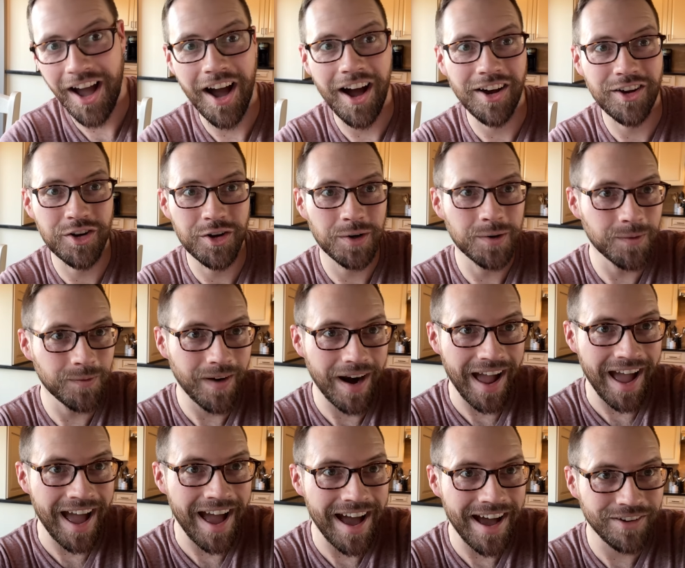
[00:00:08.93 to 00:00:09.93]
A
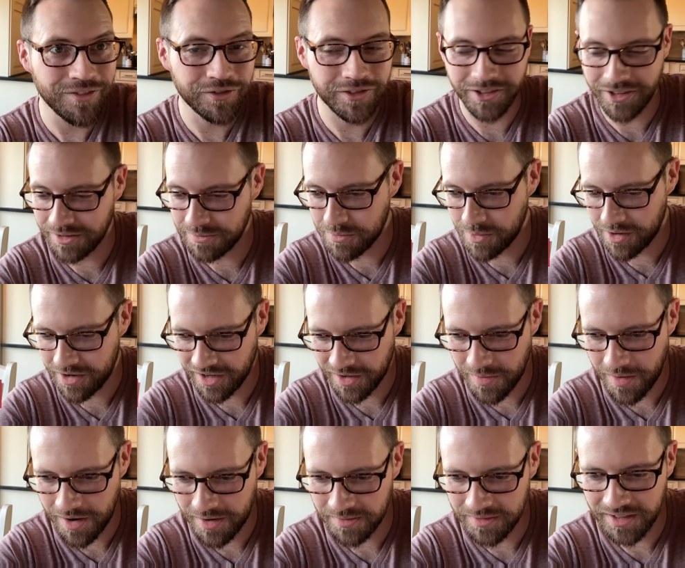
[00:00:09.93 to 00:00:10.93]
craft! Good morning,
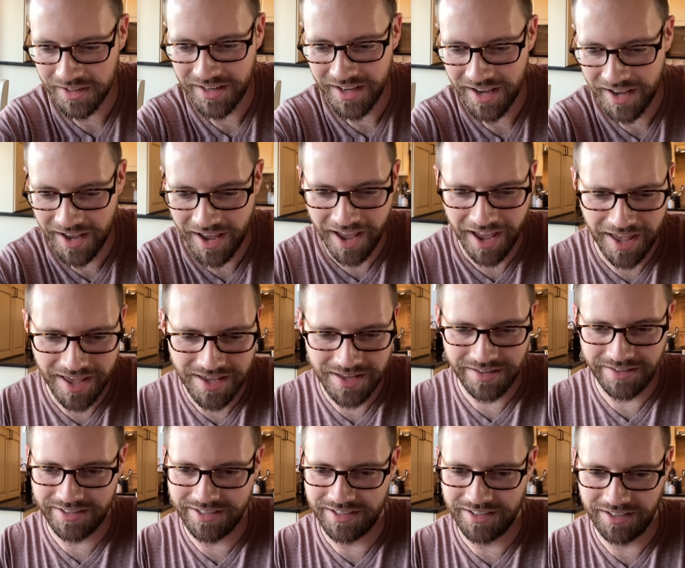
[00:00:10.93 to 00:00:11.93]
welcome to day
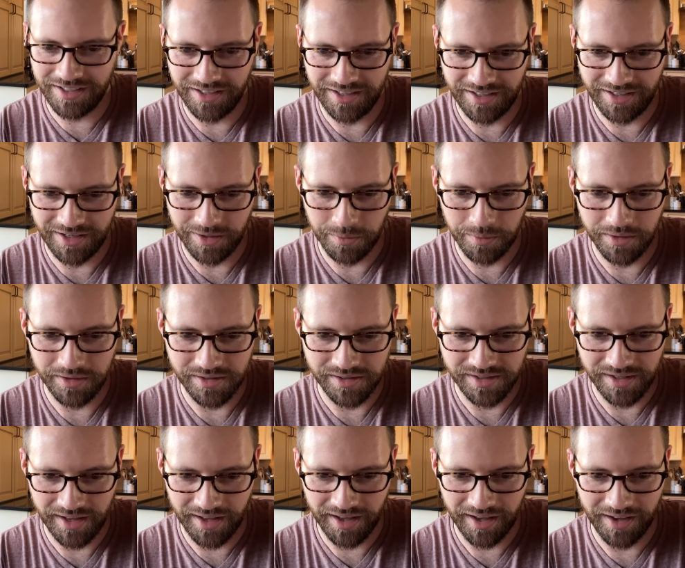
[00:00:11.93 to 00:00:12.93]
18, I wanna
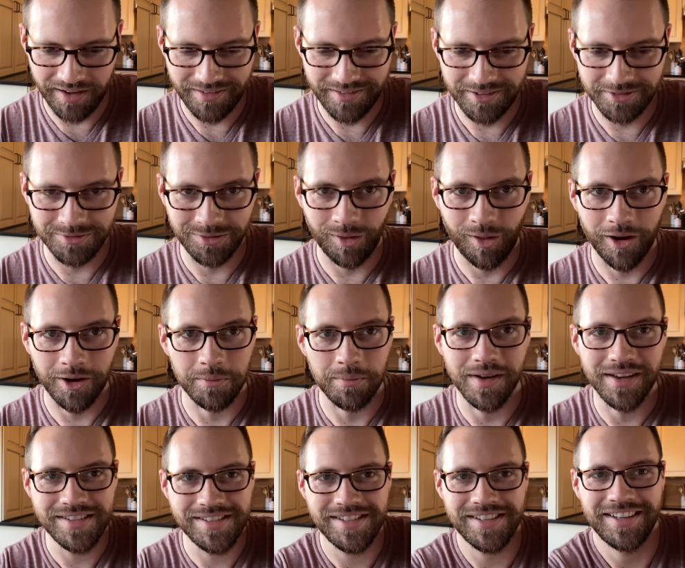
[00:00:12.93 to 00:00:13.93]
say, of
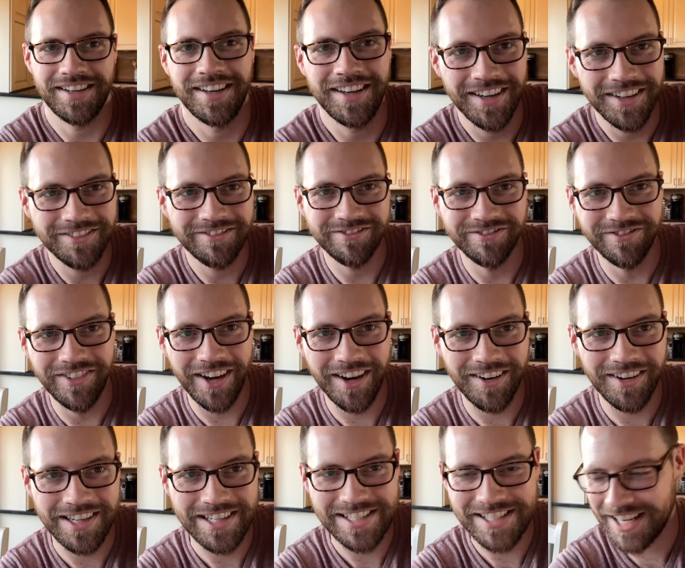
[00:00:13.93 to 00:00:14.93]
Vlogmas.
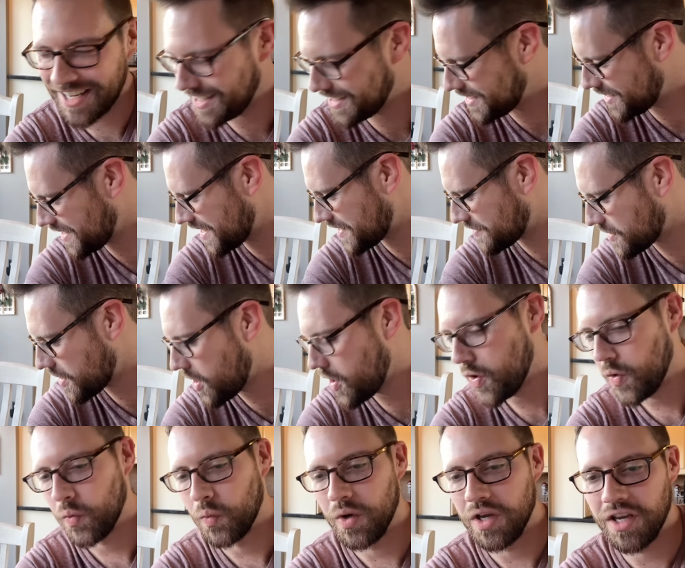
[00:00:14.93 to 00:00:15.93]
Very exciting stuff.
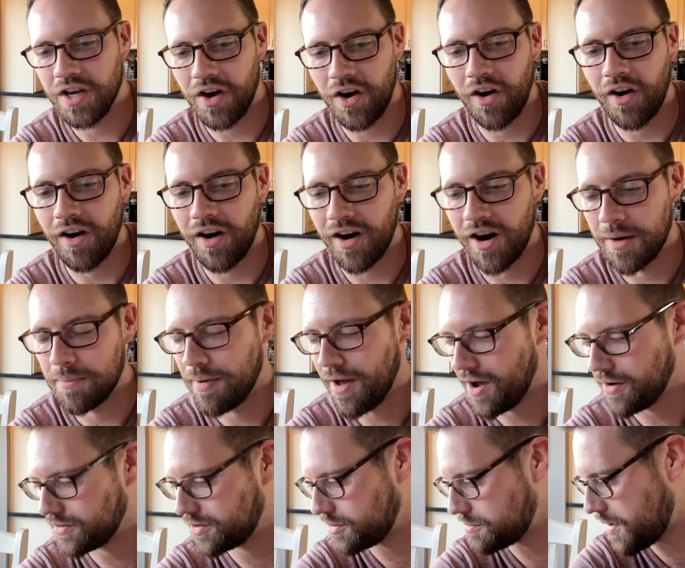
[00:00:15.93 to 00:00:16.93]
We are
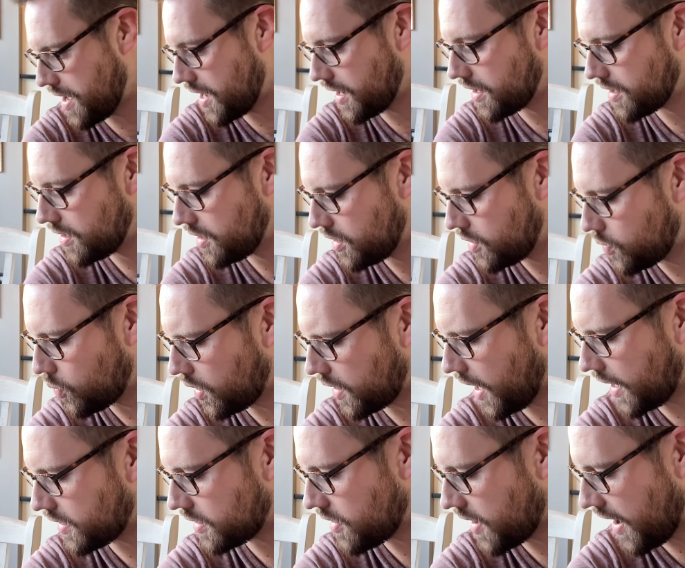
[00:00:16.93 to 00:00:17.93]
about to make what
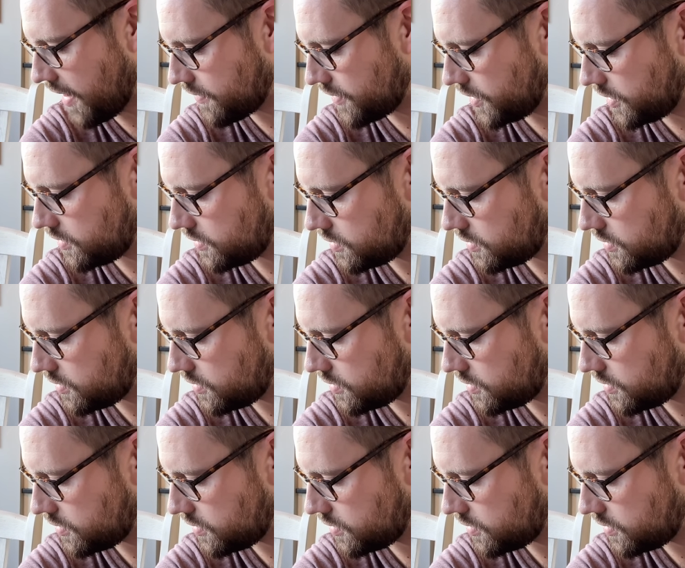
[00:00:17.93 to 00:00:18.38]
kind of craft?